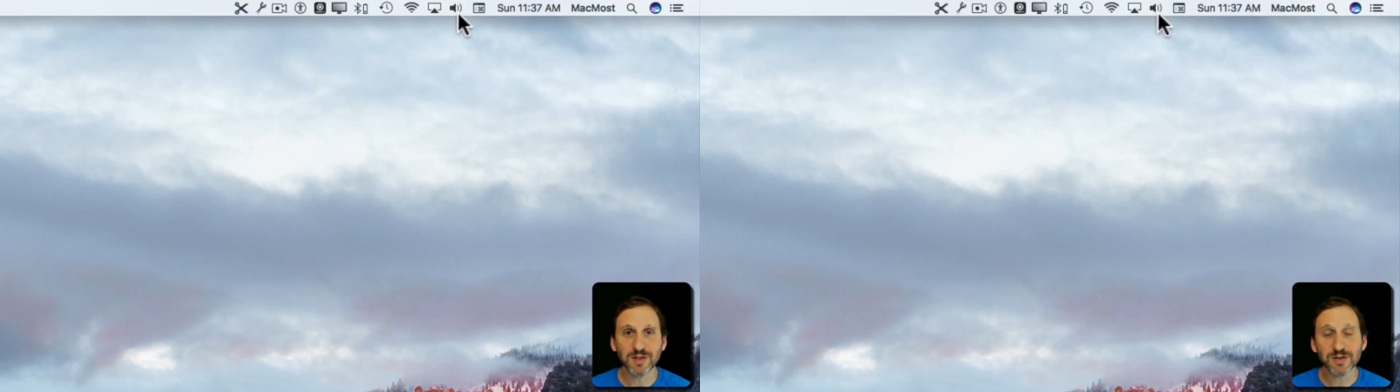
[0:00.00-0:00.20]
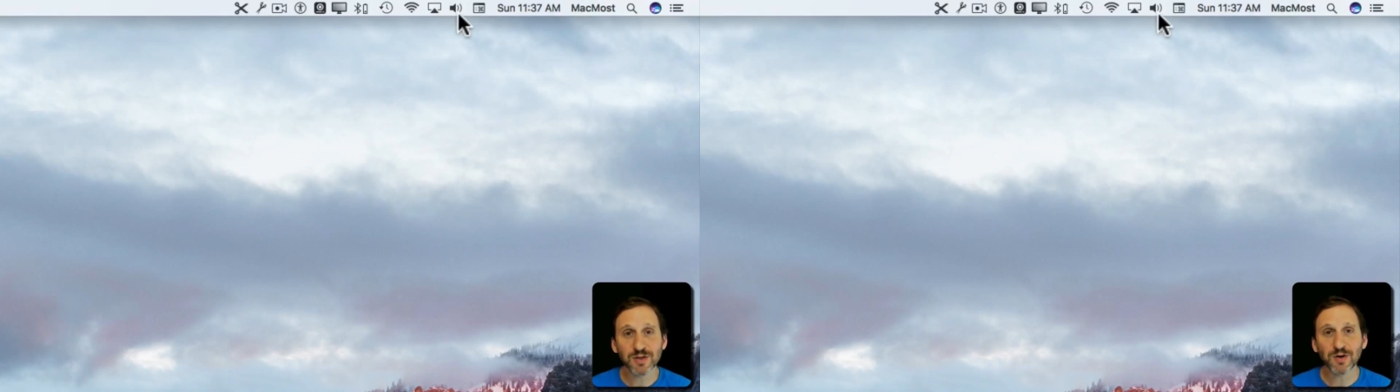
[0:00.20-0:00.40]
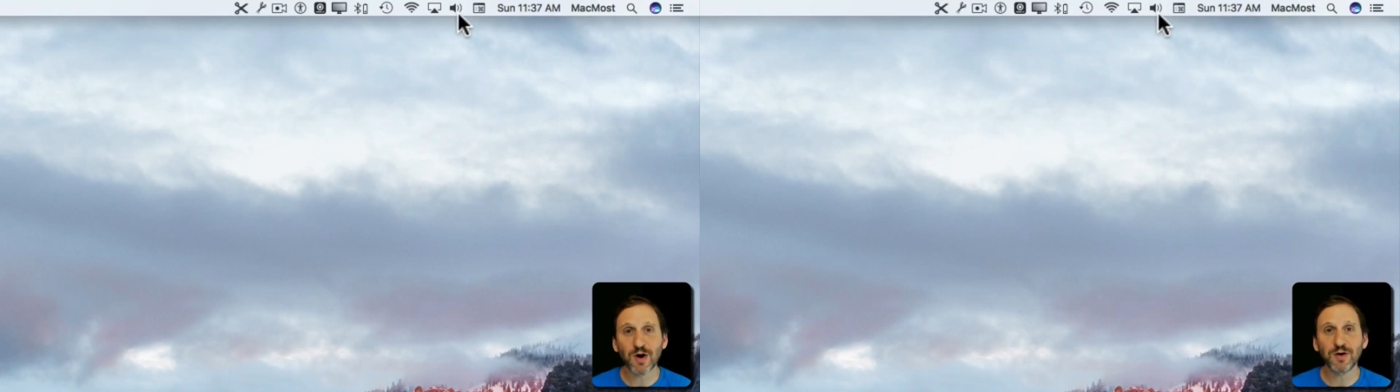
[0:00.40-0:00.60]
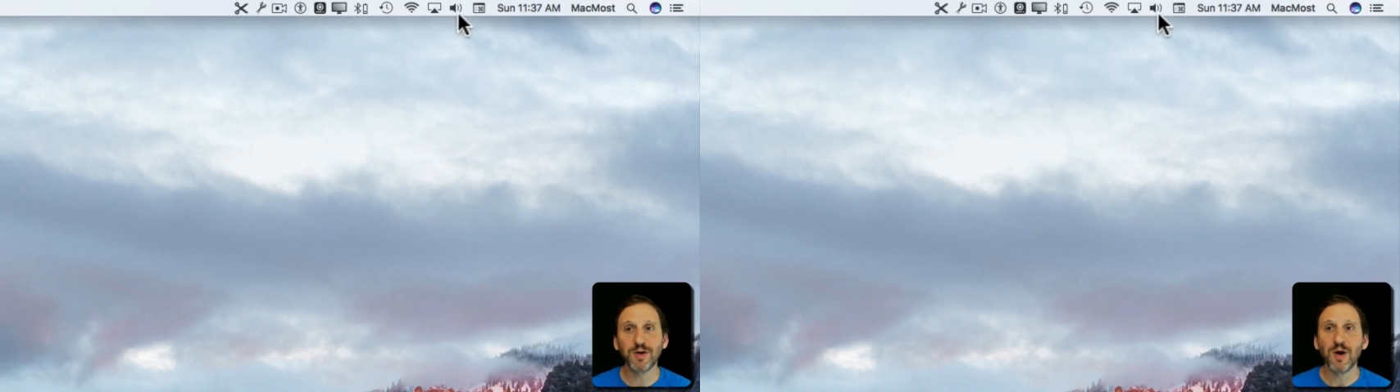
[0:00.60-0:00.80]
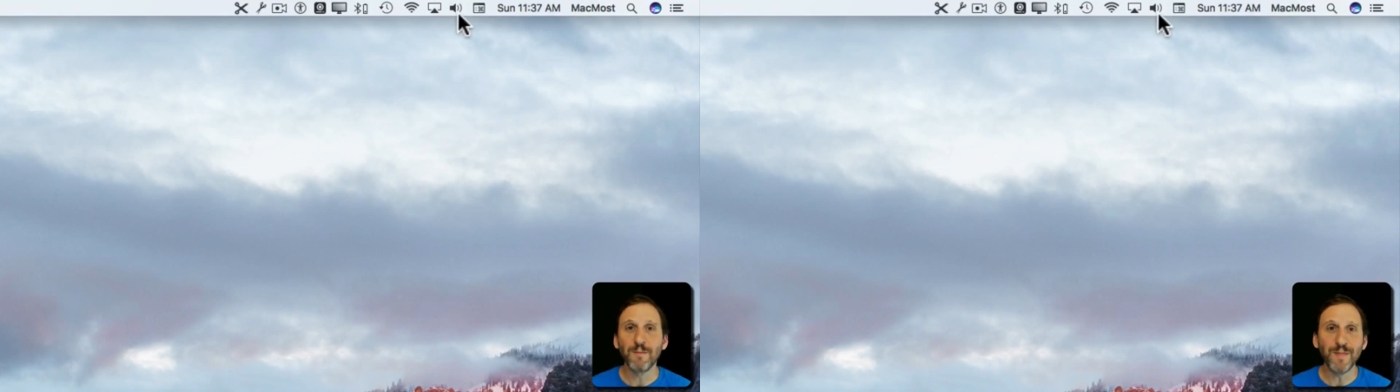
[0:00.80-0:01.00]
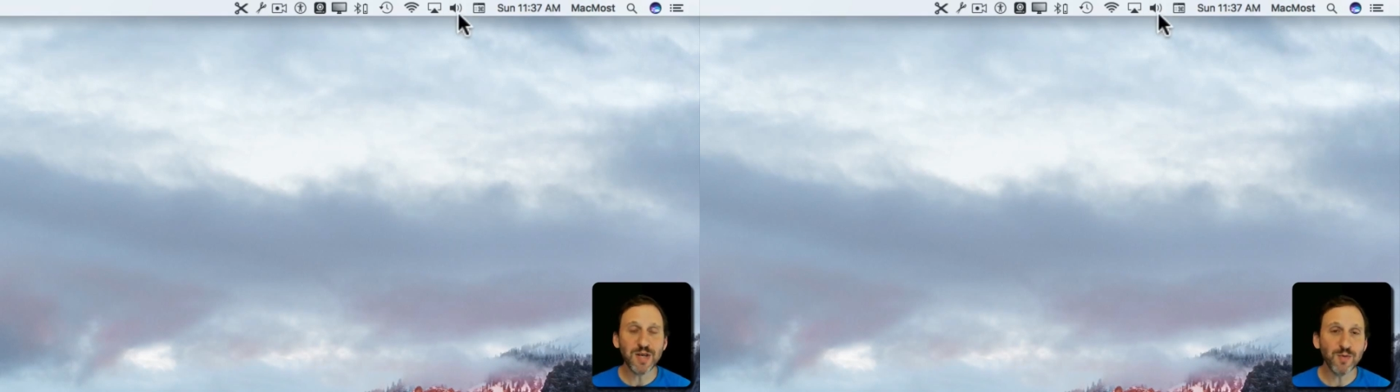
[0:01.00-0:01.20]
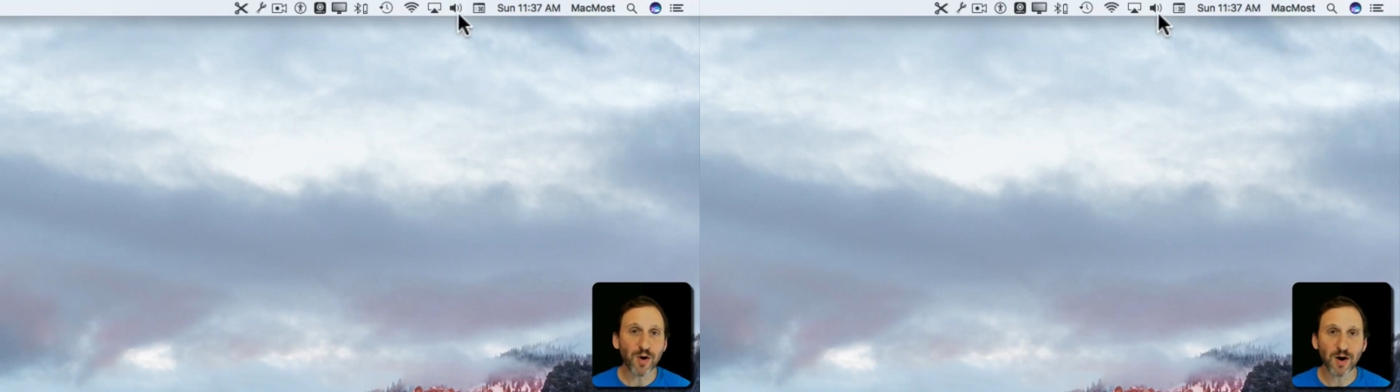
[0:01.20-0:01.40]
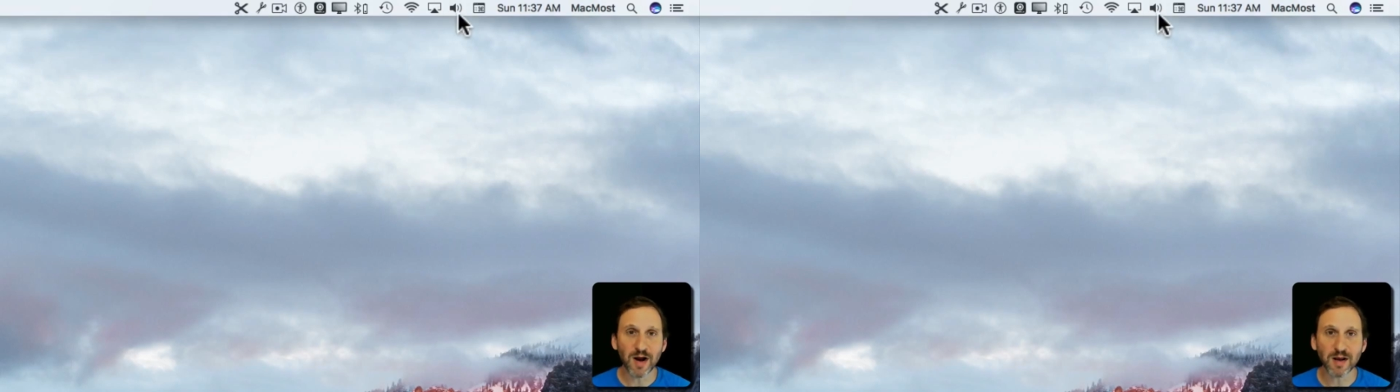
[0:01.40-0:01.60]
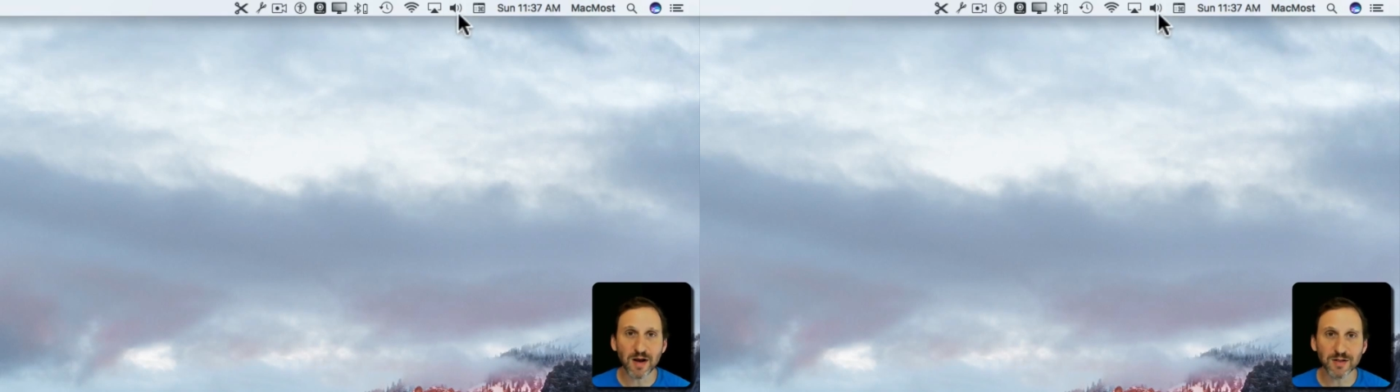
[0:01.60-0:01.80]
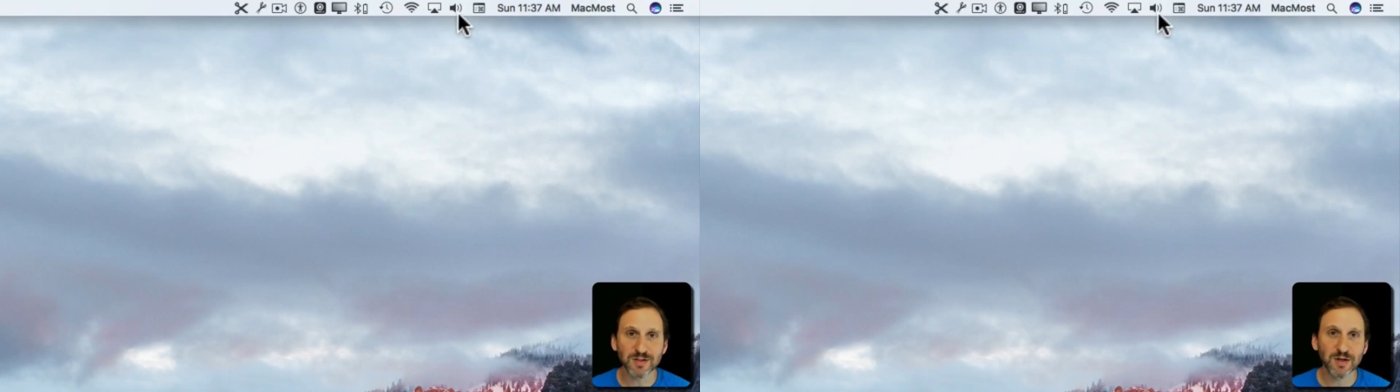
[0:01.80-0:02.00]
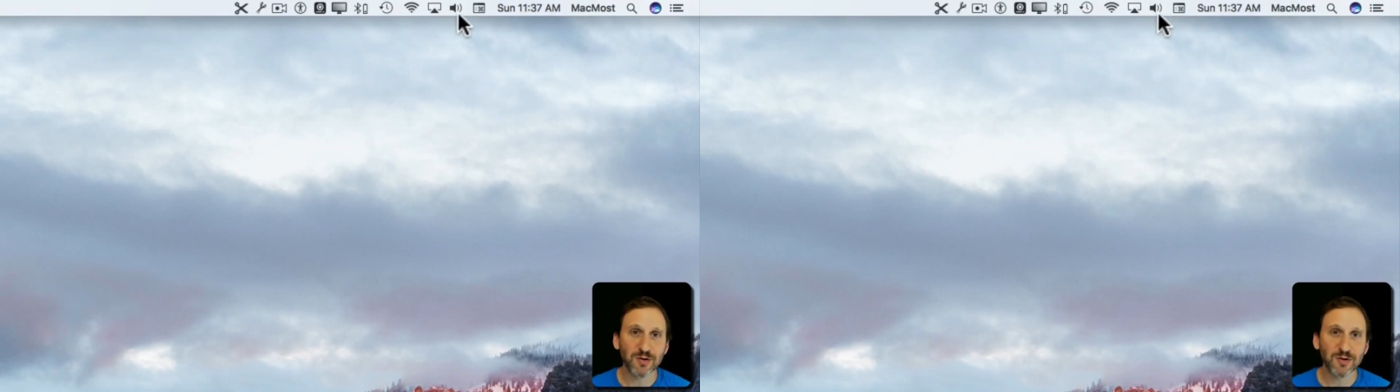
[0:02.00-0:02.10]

Thus they're called menu bar icons